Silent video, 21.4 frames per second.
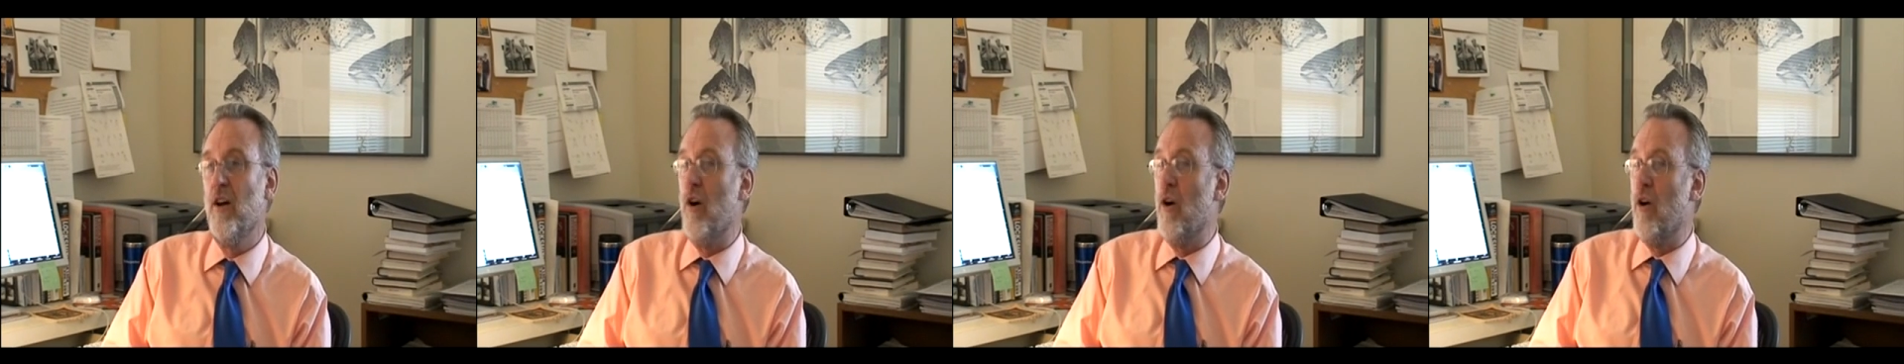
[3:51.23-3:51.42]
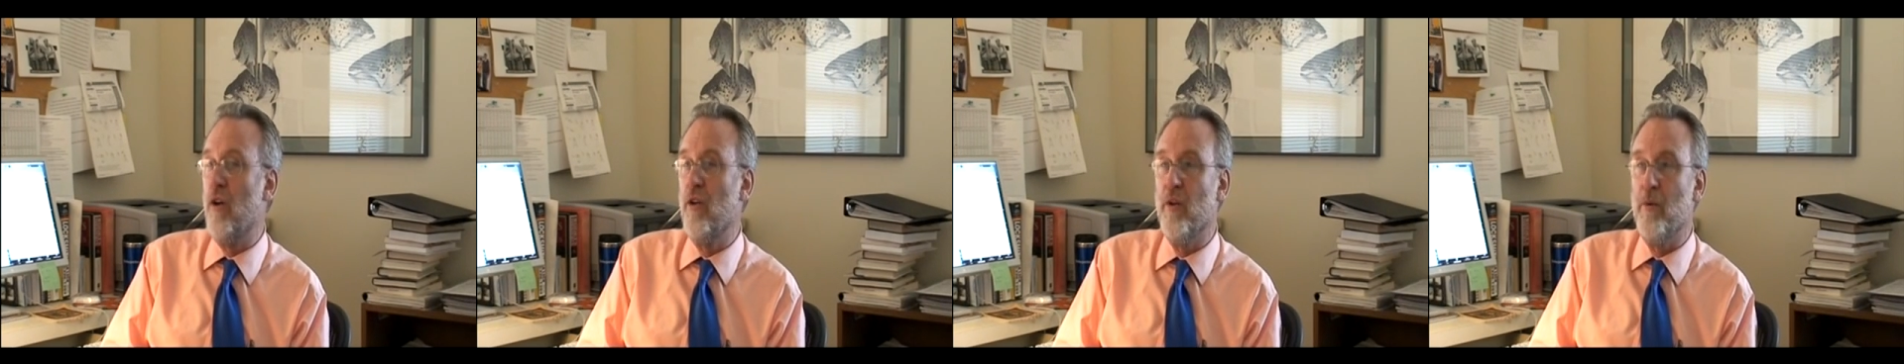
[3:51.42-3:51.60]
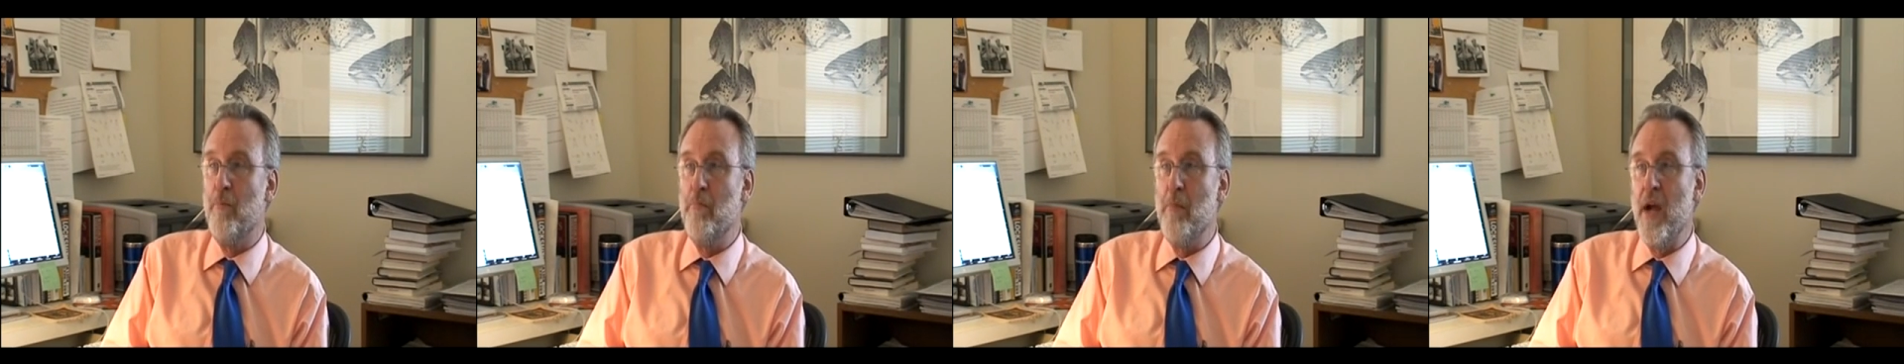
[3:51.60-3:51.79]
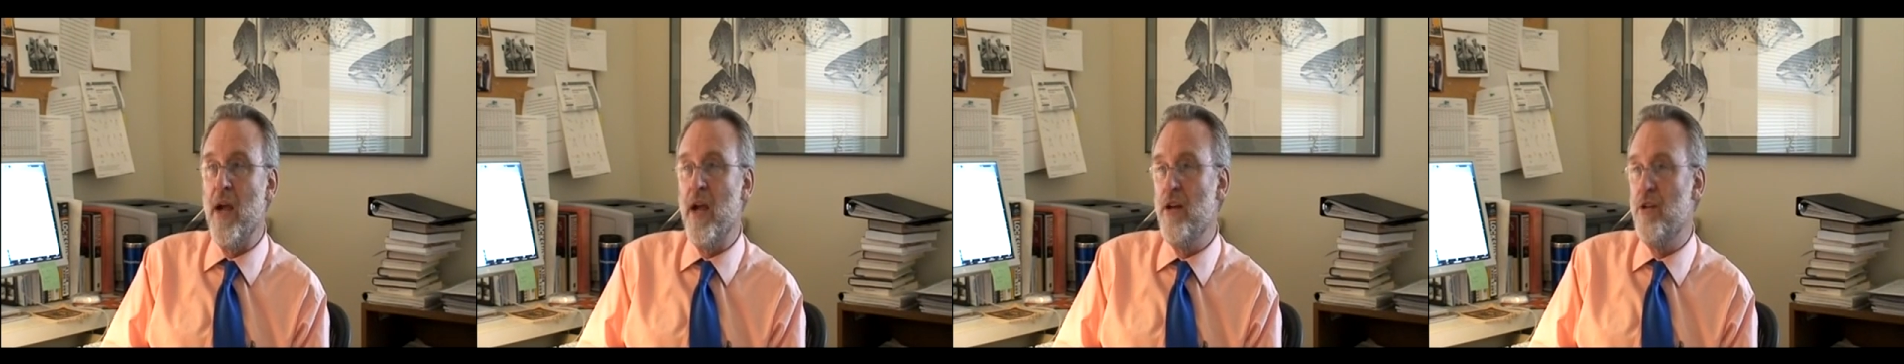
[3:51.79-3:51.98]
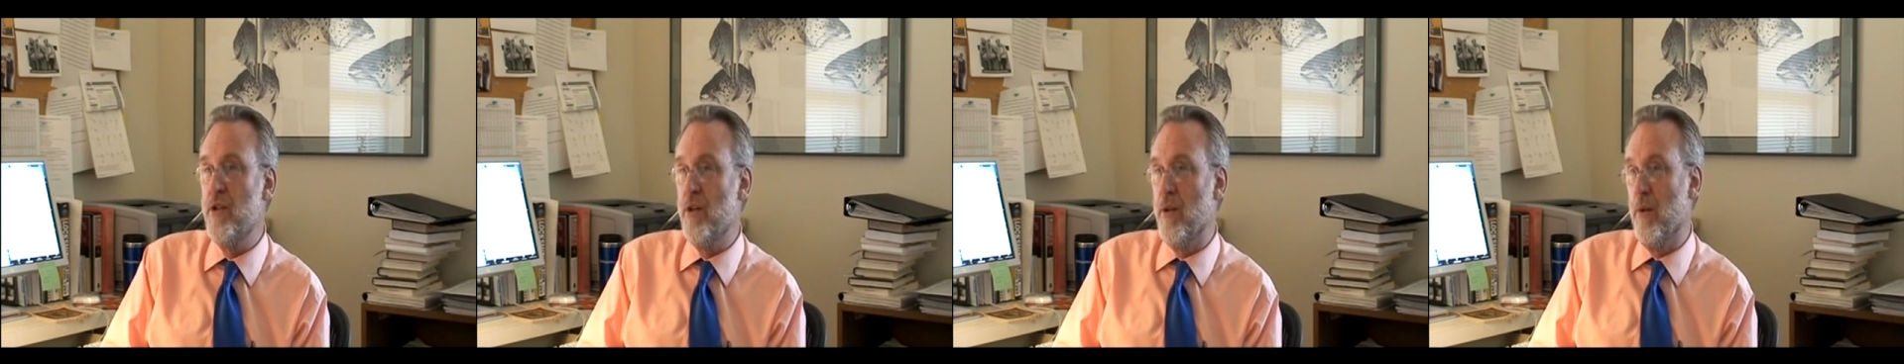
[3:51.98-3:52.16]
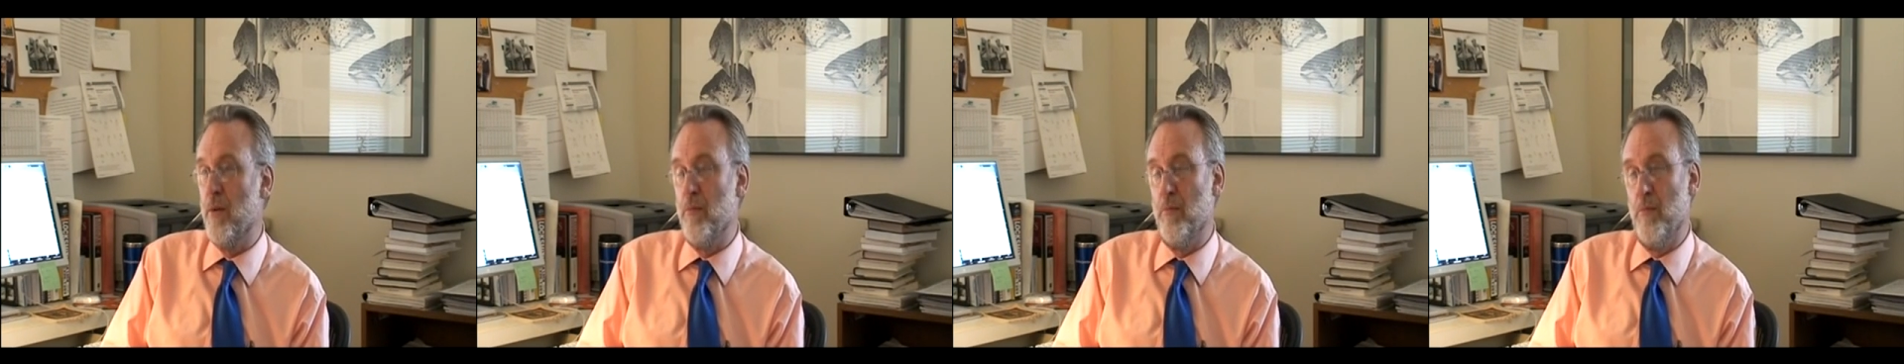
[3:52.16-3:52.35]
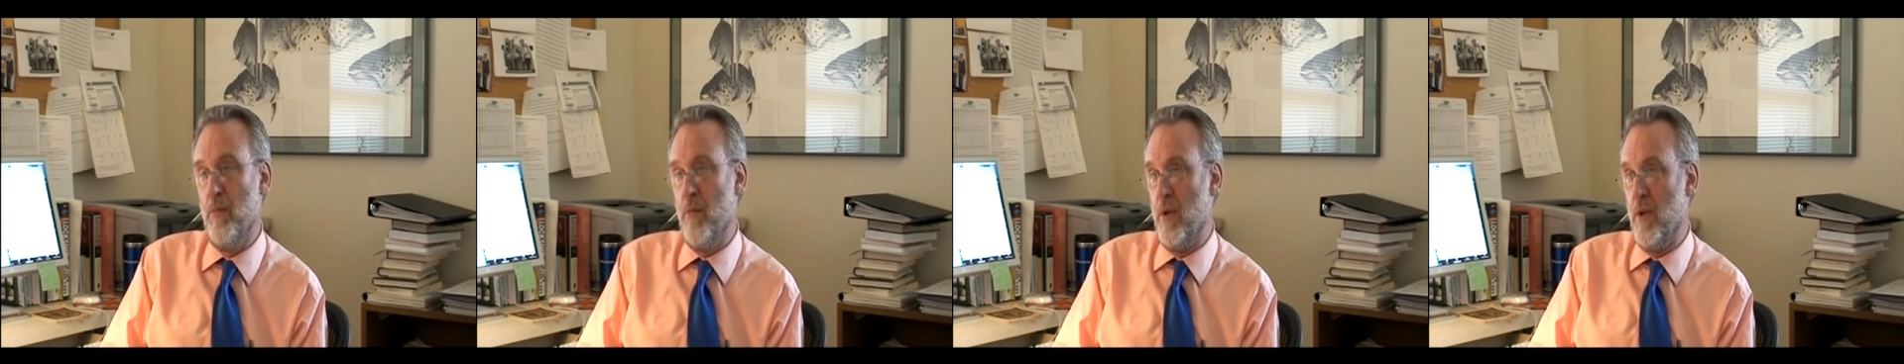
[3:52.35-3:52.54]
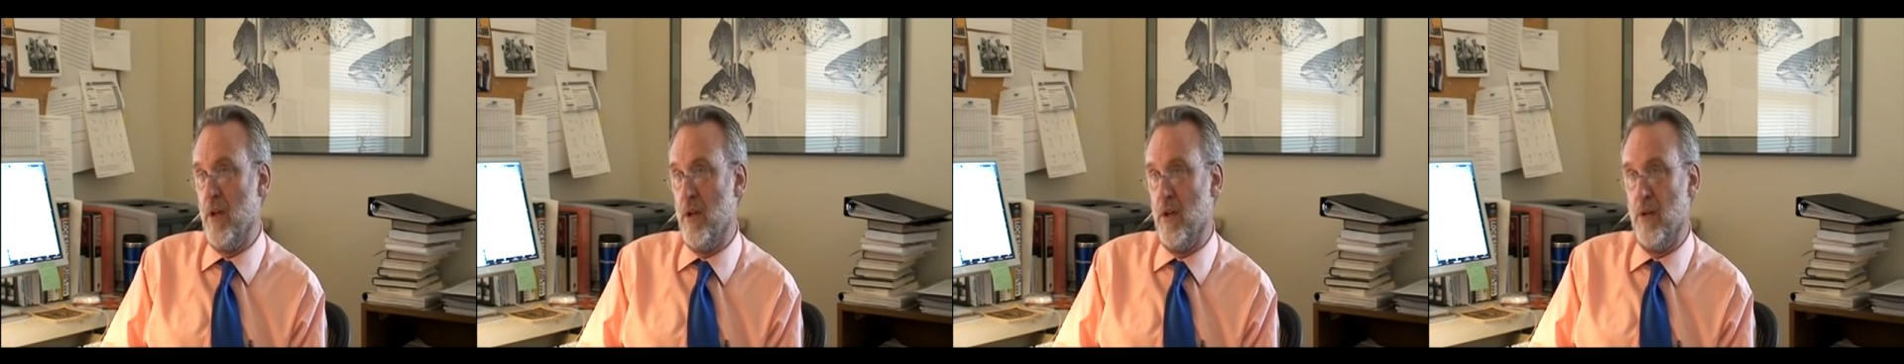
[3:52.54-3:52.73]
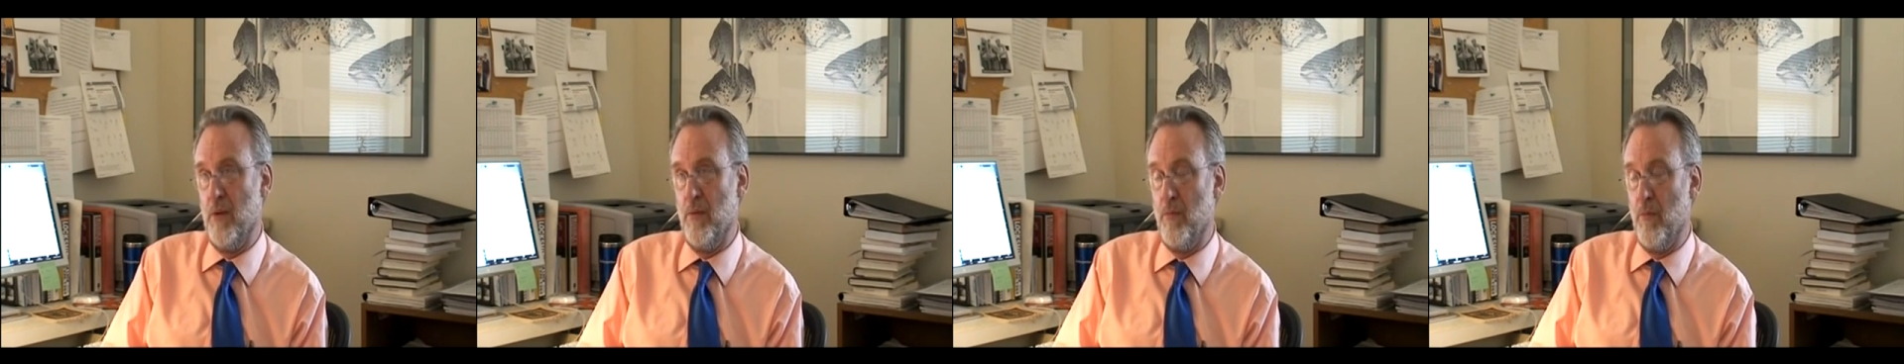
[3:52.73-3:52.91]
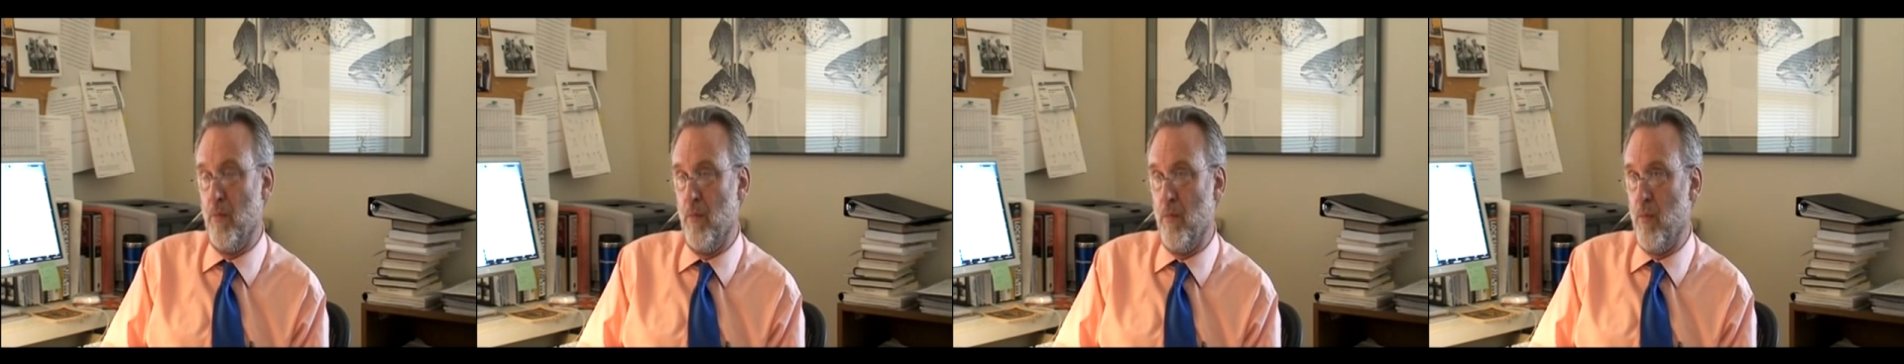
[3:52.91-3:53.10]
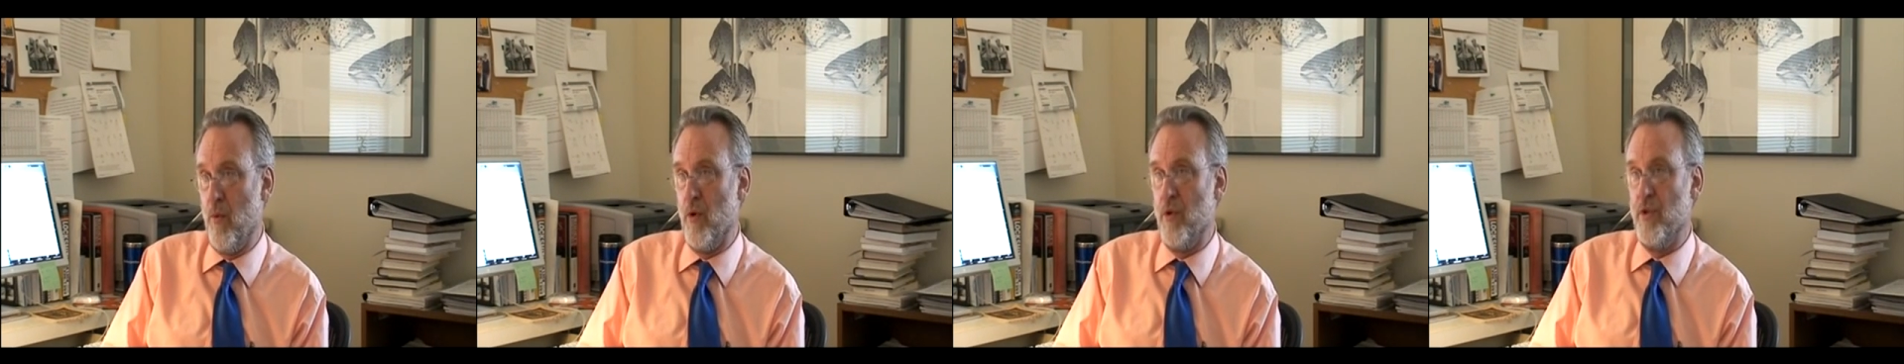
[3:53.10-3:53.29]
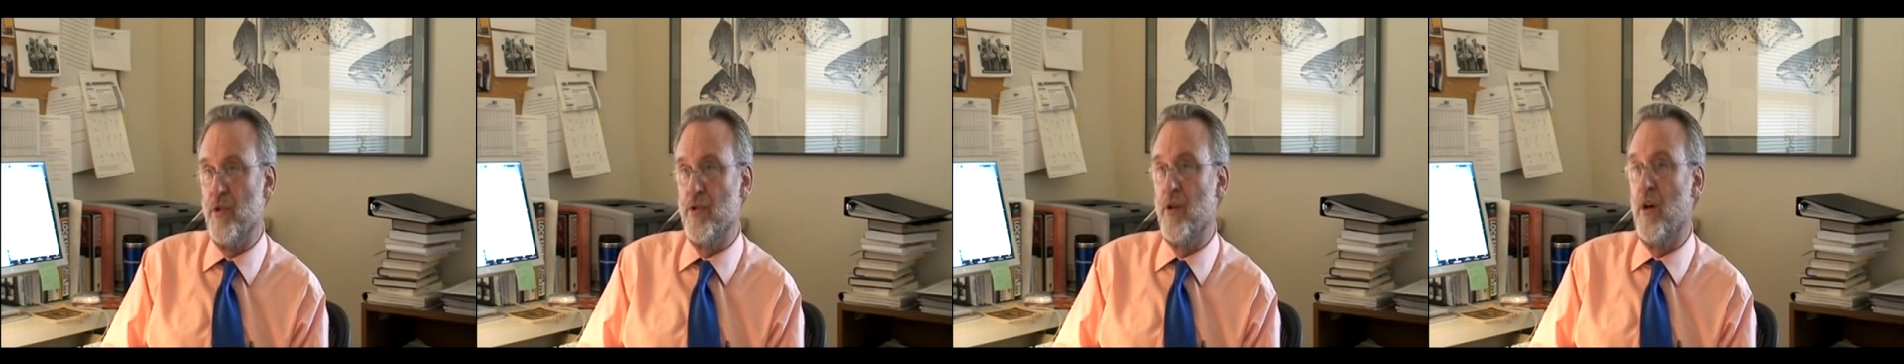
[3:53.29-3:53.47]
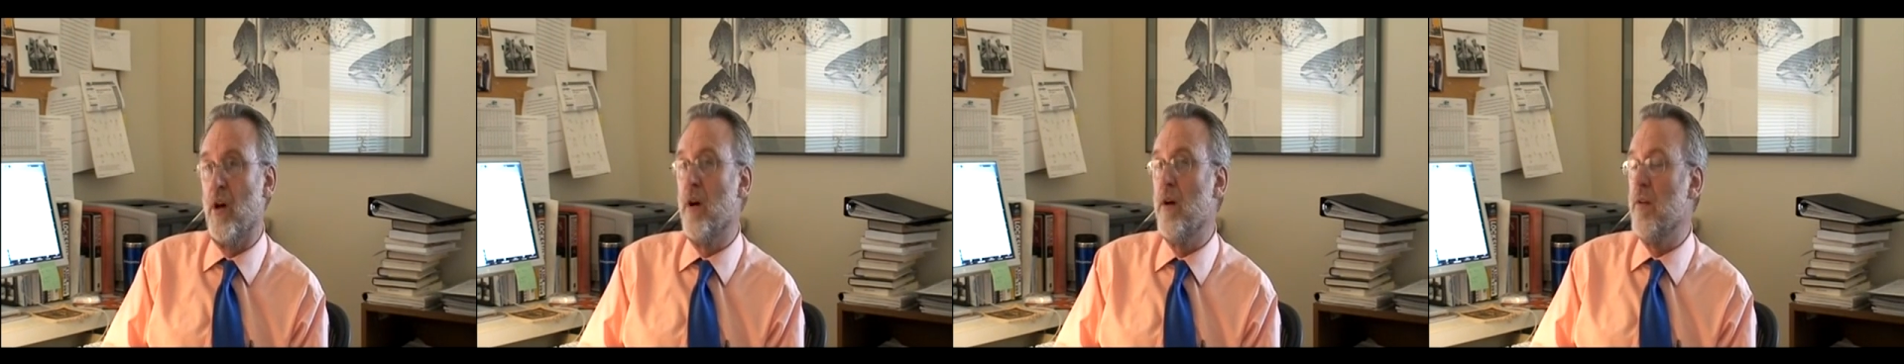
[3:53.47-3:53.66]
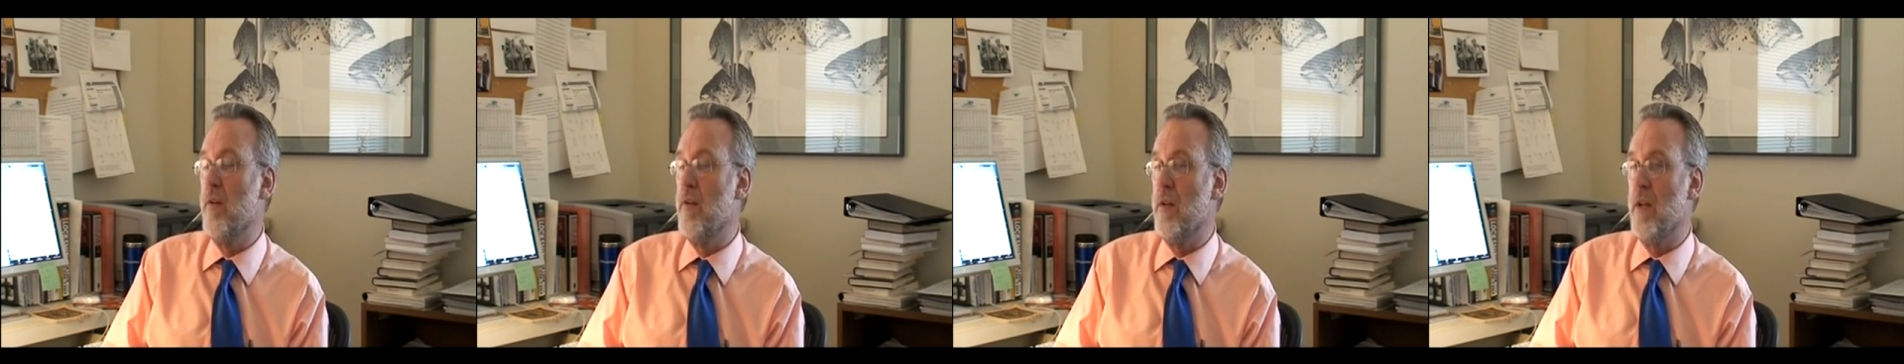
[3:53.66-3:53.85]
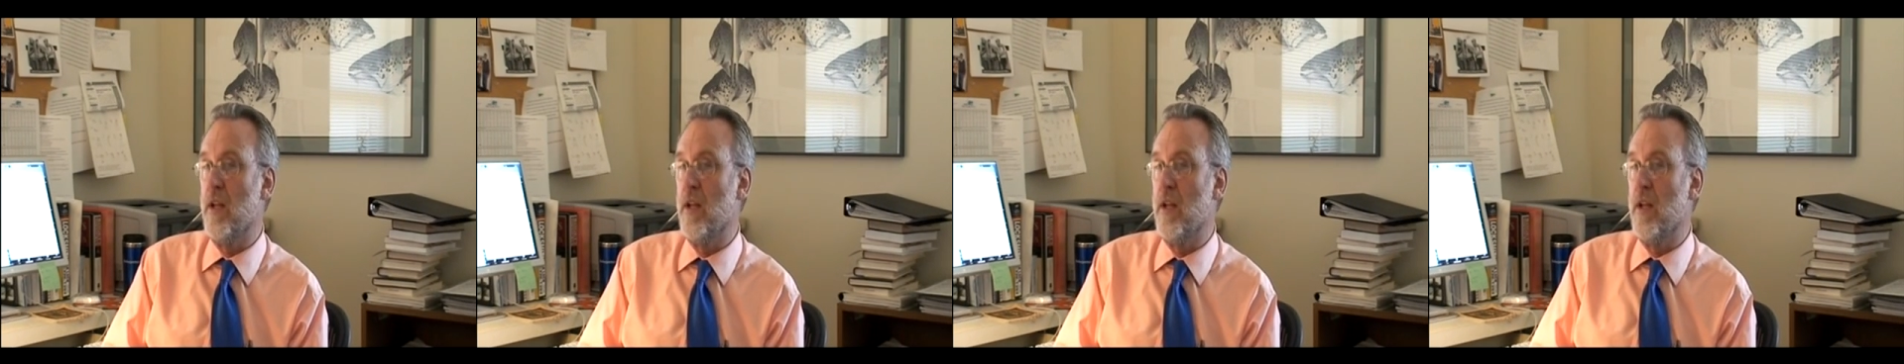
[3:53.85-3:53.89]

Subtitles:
All the major portions are.